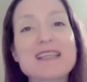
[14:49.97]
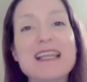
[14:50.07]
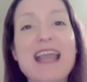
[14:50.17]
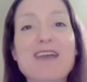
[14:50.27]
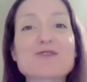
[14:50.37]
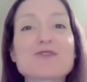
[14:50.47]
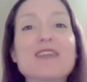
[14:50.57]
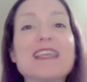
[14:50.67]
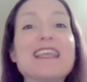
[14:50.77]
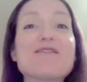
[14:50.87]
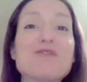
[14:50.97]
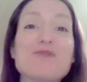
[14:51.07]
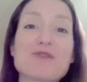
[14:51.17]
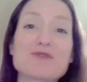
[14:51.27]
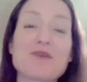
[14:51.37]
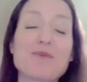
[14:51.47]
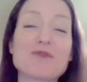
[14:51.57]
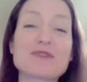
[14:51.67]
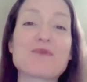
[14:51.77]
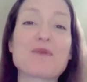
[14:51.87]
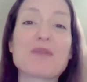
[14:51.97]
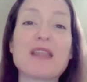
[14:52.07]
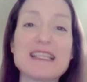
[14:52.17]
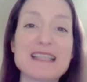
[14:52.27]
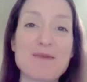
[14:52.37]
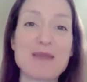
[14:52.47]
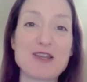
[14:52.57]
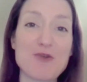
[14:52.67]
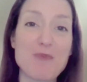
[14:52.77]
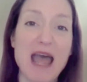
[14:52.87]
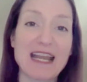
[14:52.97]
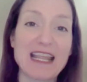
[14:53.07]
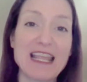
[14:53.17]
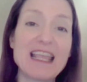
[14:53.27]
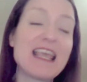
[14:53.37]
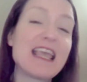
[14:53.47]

and actually give you those hormones and replace them in your body.